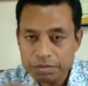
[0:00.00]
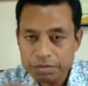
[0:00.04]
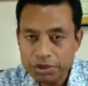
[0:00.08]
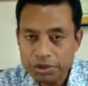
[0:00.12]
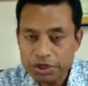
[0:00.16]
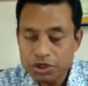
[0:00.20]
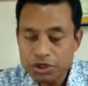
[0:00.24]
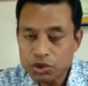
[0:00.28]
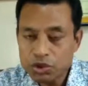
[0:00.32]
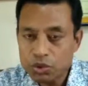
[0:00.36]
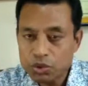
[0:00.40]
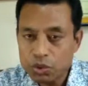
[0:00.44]

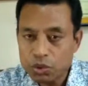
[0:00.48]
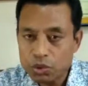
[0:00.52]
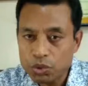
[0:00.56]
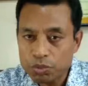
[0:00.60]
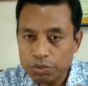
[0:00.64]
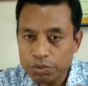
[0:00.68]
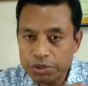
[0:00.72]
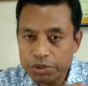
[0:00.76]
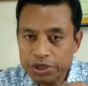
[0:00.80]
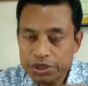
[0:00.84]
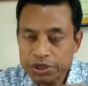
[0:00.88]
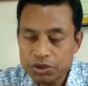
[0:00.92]

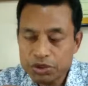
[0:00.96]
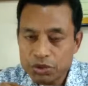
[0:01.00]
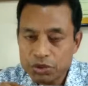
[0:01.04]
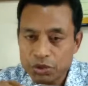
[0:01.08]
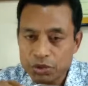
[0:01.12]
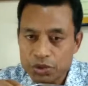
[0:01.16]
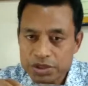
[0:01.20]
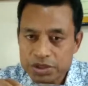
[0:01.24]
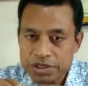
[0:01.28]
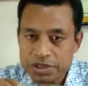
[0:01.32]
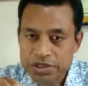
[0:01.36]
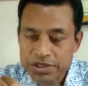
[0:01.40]

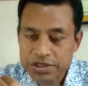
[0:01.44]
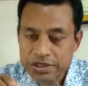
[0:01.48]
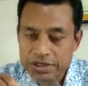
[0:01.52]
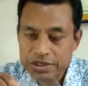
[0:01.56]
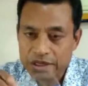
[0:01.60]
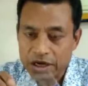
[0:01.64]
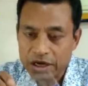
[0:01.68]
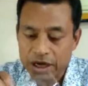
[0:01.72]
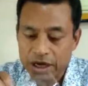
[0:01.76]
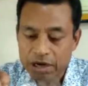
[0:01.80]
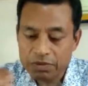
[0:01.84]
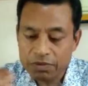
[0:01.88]

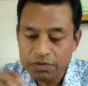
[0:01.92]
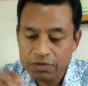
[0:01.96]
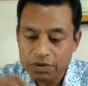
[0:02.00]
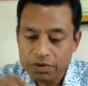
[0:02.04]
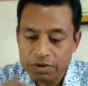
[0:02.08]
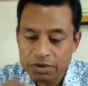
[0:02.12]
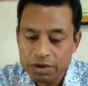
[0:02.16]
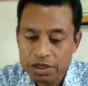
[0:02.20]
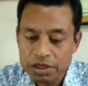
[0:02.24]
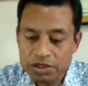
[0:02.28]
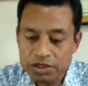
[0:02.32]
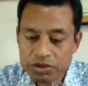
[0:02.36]
videos
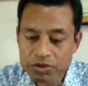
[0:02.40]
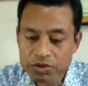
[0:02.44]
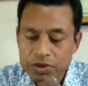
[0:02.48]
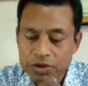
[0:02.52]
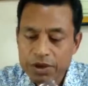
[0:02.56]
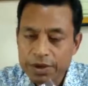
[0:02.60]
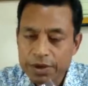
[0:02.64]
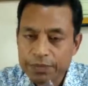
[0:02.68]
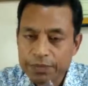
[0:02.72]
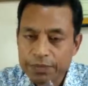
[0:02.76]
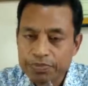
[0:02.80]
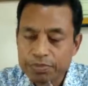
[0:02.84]

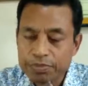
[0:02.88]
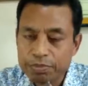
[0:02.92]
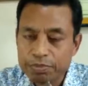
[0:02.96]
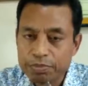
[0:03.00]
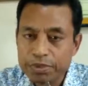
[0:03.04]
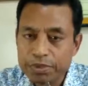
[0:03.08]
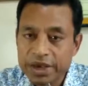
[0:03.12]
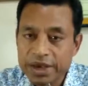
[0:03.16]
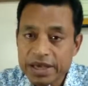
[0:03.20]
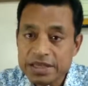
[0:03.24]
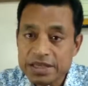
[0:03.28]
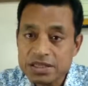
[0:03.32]
also
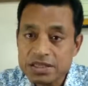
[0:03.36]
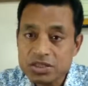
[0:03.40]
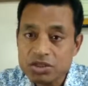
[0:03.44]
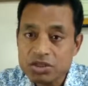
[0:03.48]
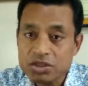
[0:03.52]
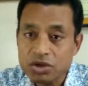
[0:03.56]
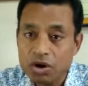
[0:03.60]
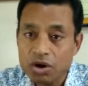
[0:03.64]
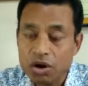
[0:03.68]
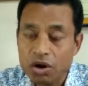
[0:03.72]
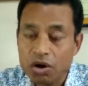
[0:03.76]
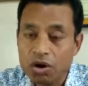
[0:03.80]

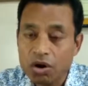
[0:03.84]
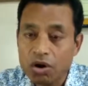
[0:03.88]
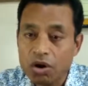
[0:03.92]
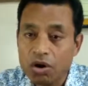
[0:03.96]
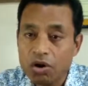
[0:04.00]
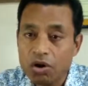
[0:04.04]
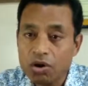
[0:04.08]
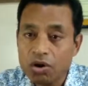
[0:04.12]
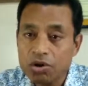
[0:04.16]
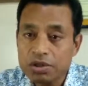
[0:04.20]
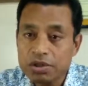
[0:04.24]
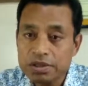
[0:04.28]
based
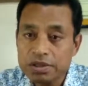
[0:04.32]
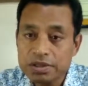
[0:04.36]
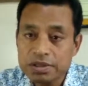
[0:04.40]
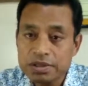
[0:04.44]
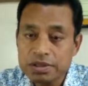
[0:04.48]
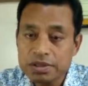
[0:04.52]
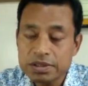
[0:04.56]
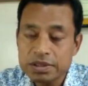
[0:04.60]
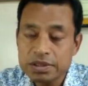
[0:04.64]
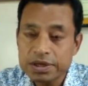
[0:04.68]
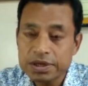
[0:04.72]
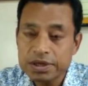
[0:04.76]

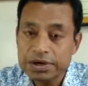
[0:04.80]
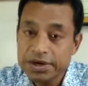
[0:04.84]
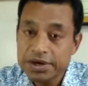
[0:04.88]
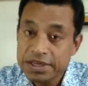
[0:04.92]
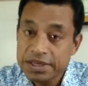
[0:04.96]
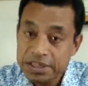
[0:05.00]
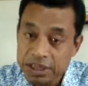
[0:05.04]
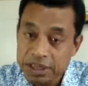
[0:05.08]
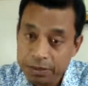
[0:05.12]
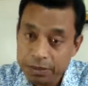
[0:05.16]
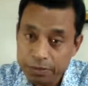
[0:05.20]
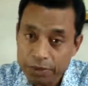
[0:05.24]
on the
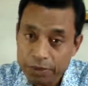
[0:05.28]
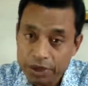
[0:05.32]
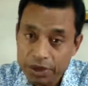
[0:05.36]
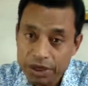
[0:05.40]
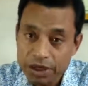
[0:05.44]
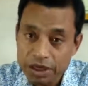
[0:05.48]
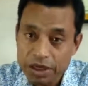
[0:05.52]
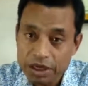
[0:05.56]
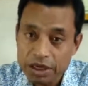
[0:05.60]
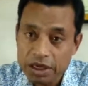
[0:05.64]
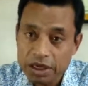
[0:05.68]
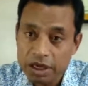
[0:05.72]

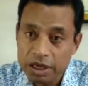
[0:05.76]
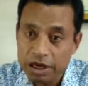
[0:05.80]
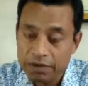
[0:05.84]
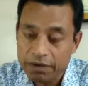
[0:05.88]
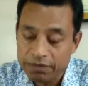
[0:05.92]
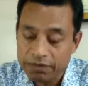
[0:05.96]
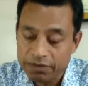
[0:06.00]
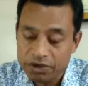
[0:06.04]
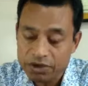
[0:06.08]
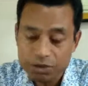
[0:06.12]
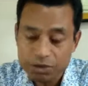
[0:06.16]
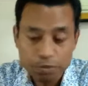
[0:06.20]
recipe
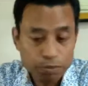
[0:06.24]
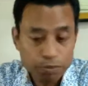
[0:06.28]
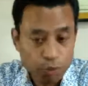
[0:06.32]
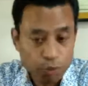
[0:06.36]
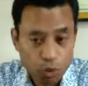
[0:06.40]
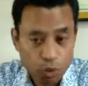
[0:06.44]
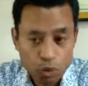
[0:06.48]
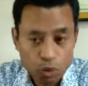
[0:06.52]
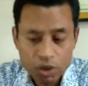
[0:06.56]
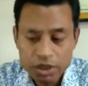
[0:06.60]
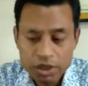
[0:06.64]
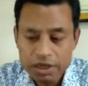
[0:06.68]
of the
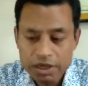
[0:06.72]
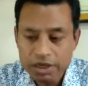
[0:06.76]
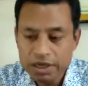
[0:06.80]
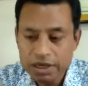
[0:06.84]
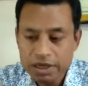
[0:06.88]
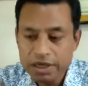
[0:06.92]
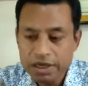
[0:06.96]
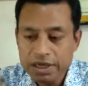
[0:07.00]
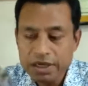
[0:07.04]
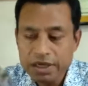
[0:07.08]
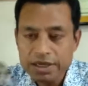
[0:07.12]
book.